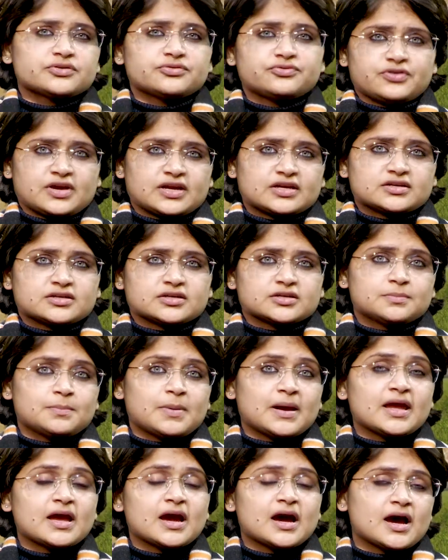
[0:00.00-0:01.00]
affected
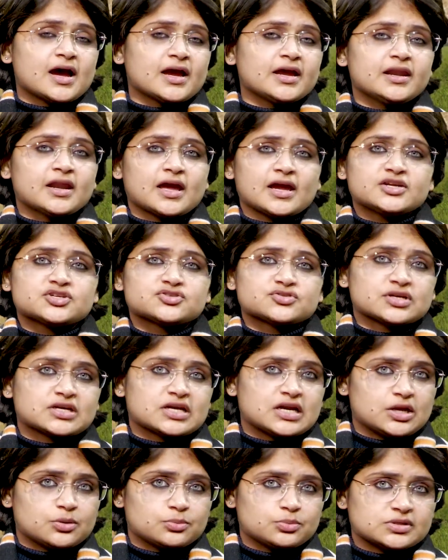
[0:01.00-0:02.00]
by high
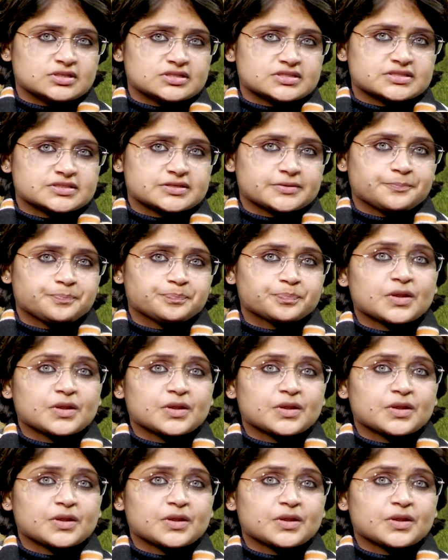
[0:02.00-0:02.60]
nitrate levels,